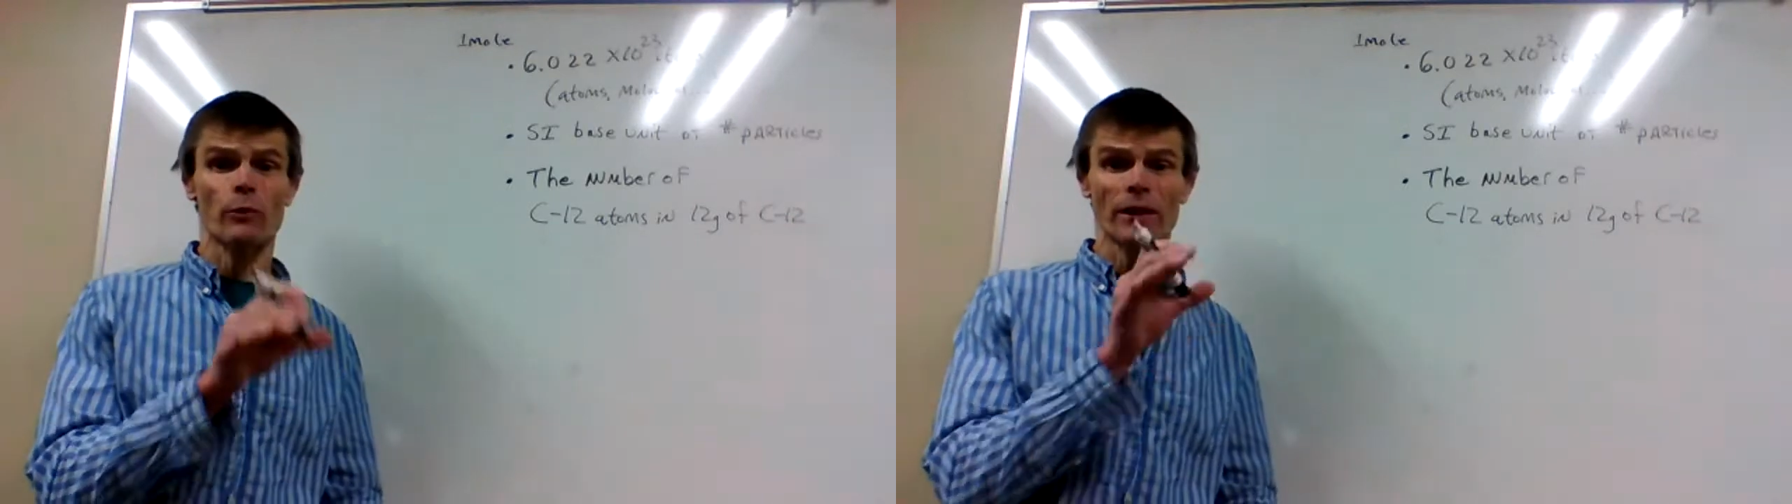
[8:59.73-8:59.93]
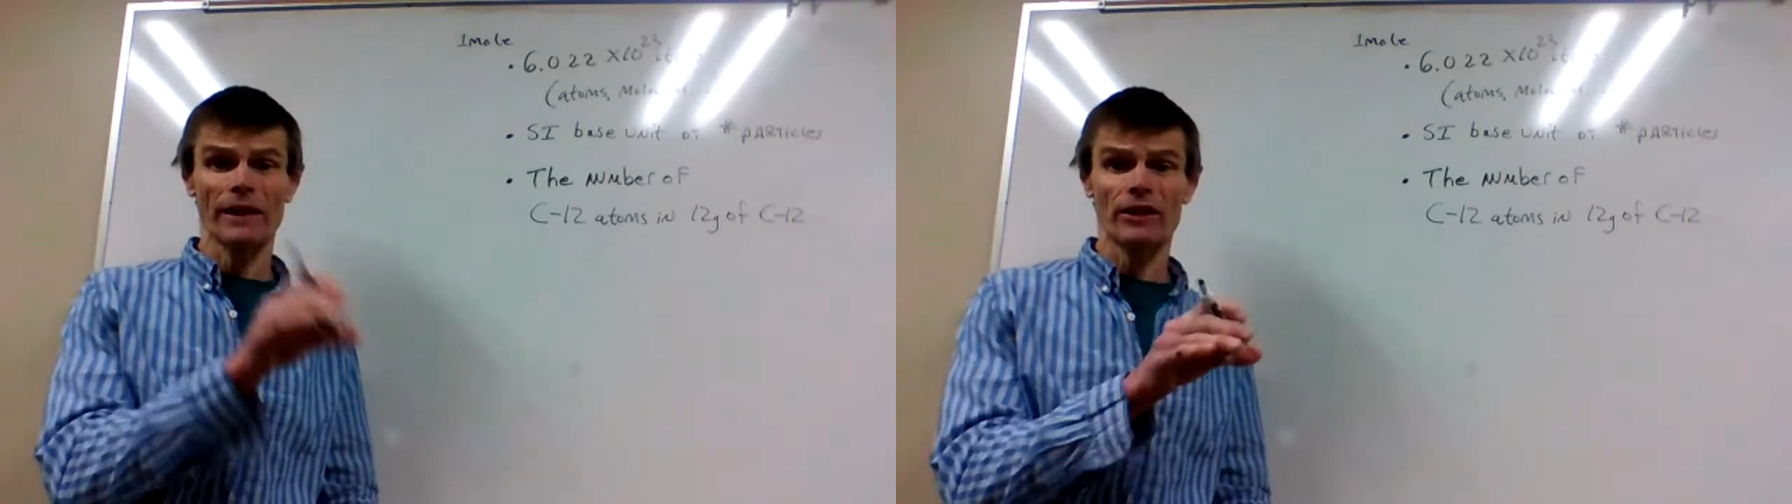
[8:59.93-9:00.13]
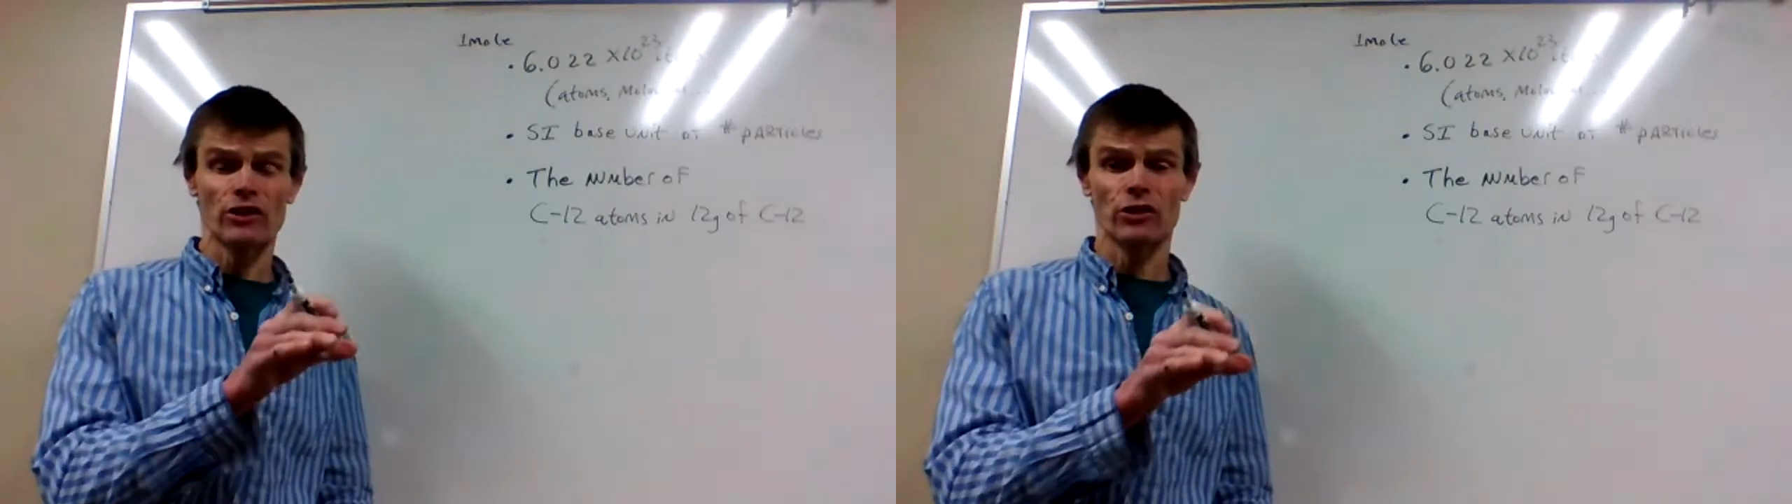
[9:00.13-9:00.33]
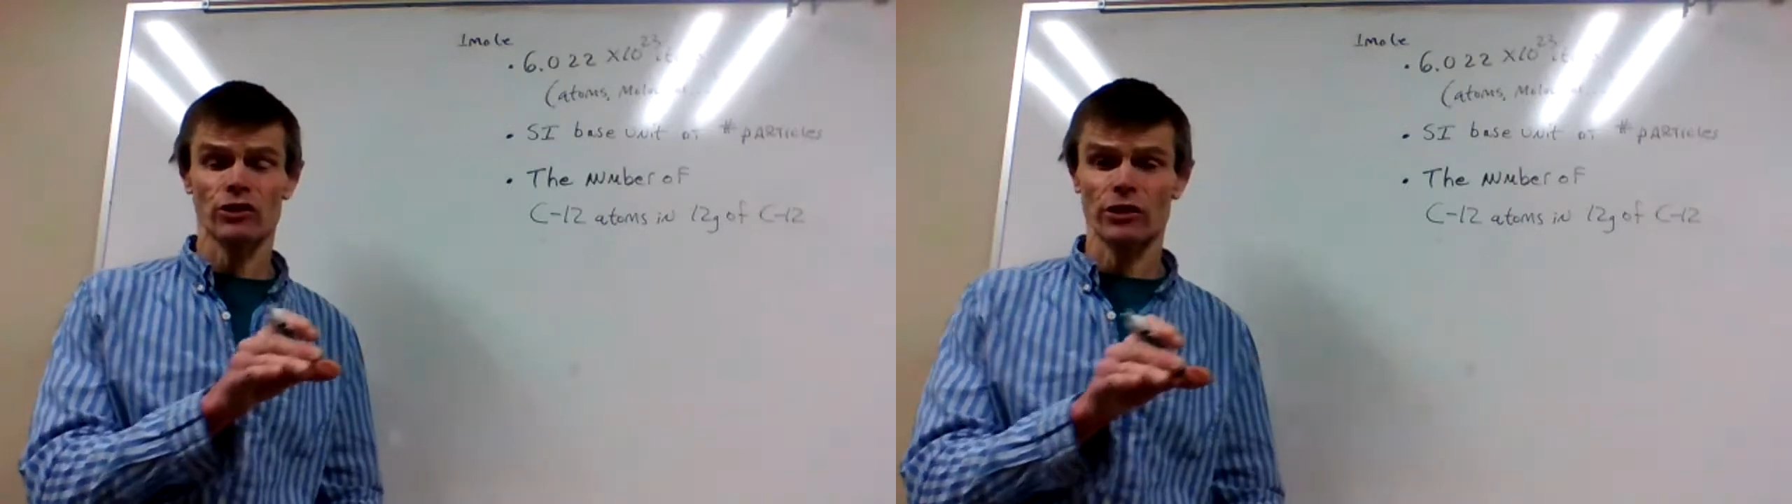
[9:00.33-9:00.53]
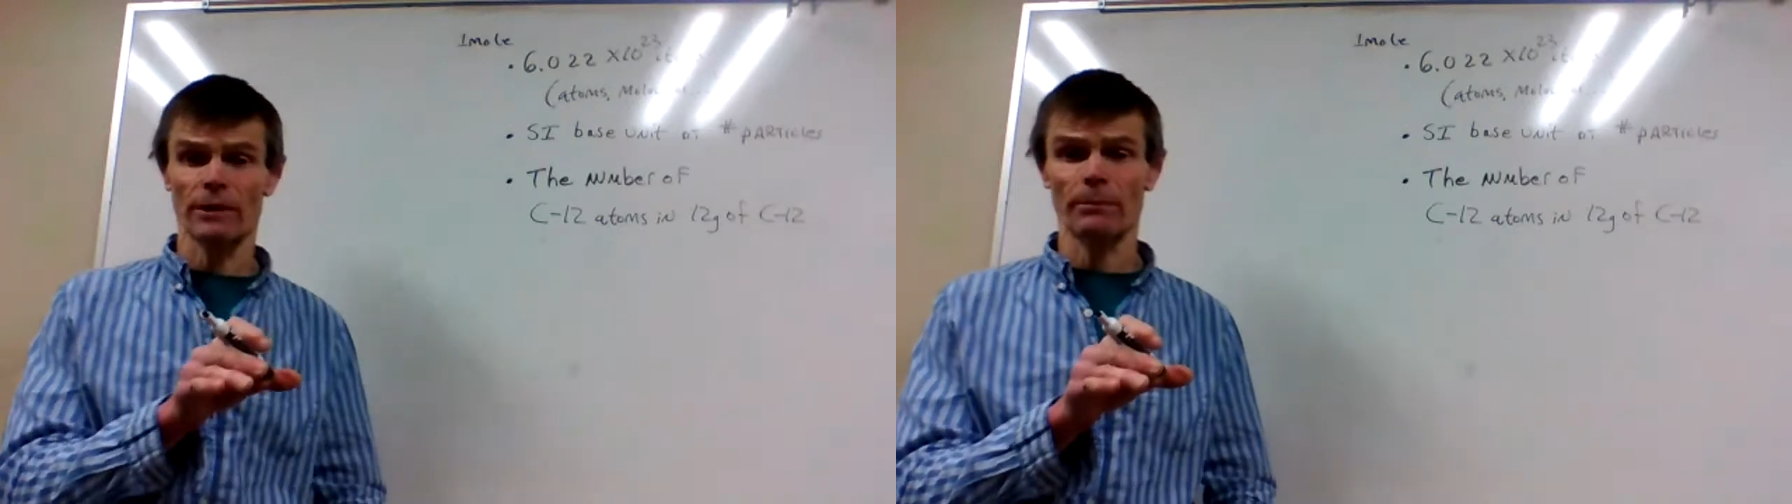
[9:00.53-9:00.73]

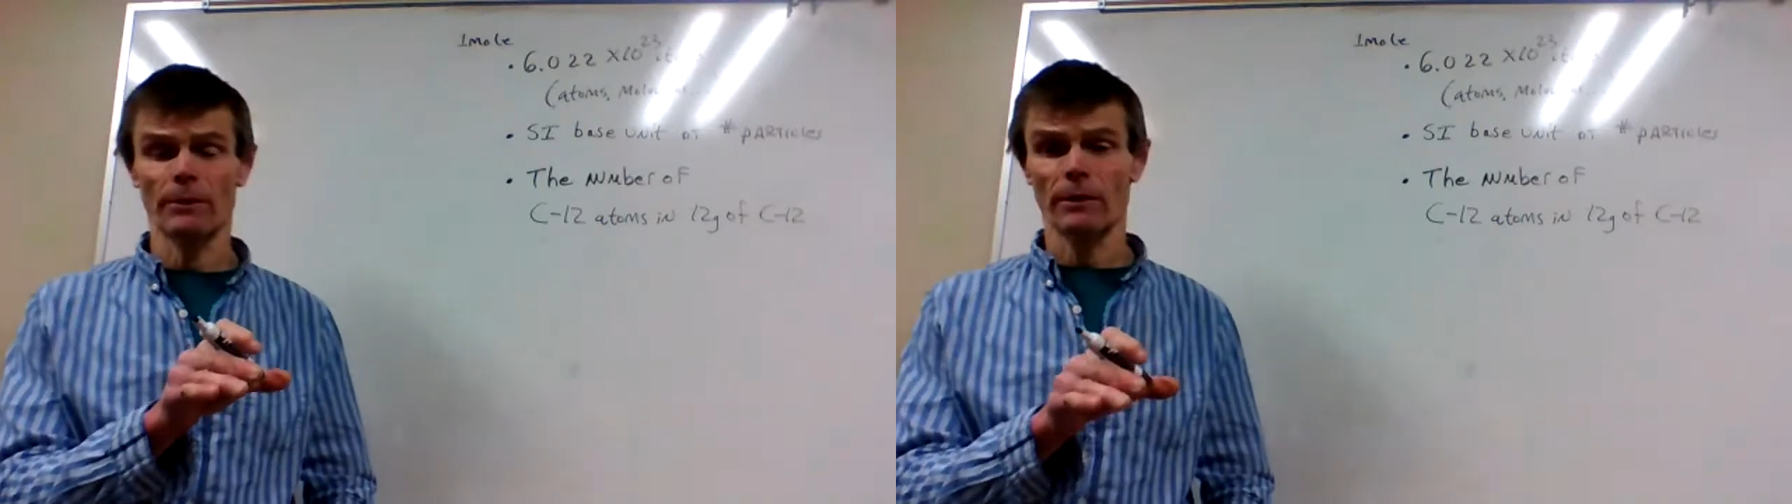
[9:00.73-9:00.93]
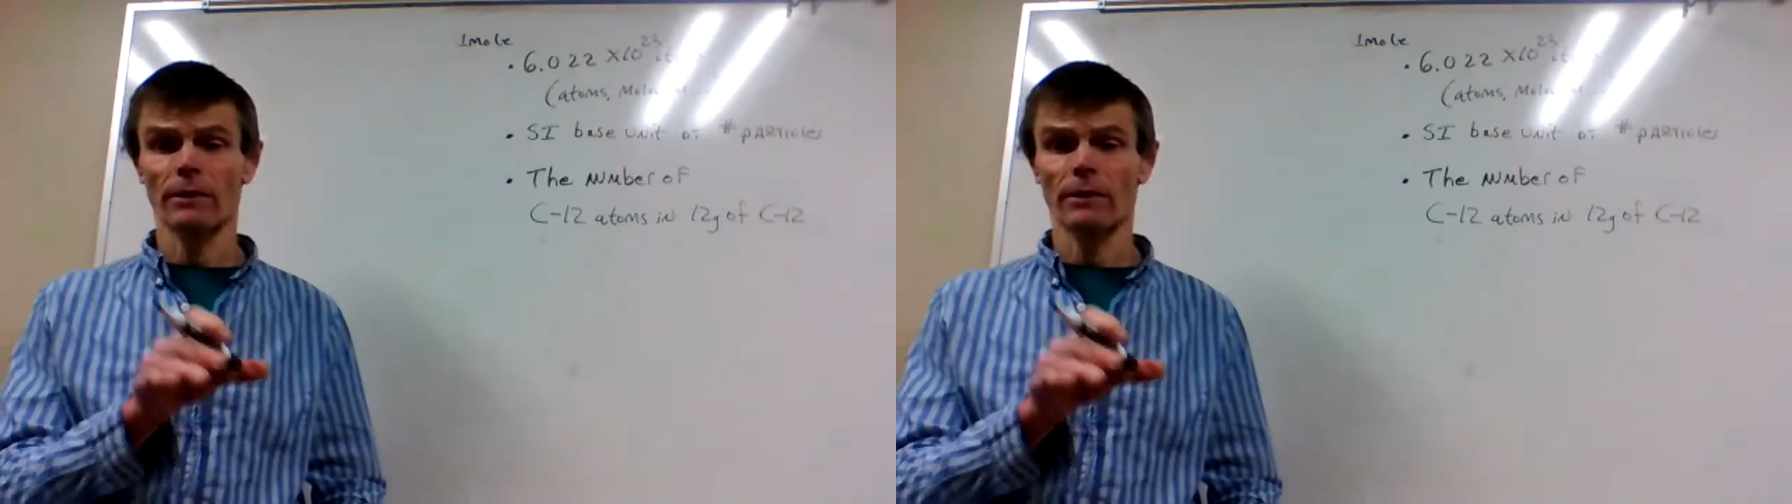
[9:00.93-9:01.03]
relationship,